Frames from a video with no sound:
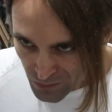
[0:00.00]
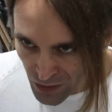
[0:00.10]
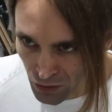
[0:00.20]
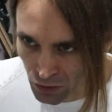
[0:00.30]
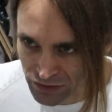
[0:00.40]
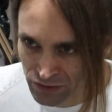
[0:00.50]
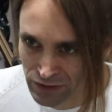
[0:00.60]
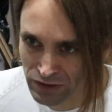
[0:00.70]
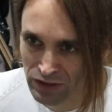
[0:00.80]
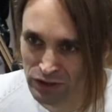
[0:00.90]
And also
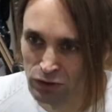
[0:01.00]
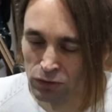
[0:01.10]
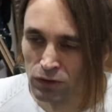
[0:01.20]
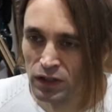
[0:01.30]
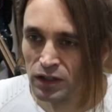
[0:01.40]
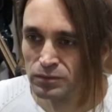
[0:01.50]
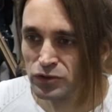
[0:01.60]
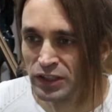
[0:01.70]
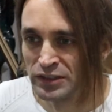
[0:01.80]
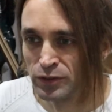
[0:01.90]
here are 2
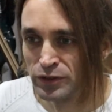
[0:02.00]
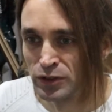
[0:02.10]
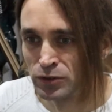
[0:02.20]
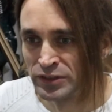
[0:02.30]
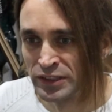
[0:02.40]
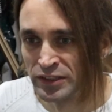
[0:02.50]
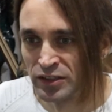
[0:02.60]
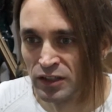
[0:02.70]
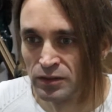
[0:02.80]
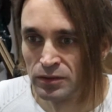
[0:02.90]
tracks of an acoustic
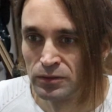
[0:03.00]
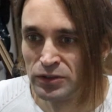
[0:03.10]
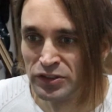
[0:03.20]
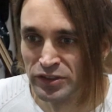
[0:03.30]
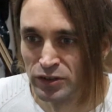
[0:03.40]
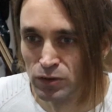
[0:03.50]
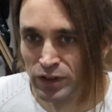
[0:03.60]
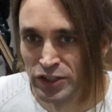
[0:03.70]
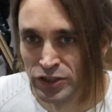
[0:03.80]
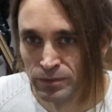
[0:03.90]
guitar, which is an
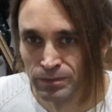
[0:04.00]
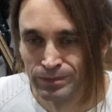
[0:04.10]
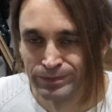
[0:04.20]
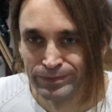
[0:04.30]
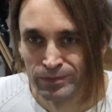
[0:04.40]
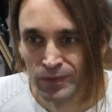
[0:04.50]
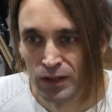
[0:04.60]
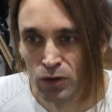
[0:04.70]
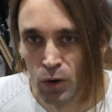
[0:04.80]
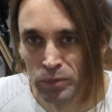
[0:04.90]
Ovation.
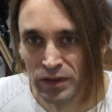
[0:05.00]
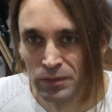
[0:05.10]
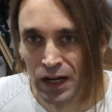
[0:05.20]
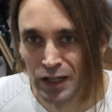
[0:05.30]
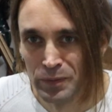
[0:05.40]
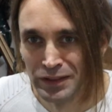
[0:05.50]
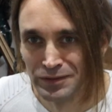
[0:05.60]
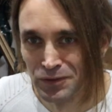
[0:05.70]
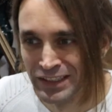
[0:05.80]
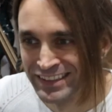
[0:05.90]
Copy, Harley Benton
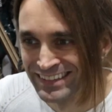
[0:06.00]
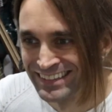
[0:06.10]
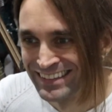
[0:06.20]
Ovation.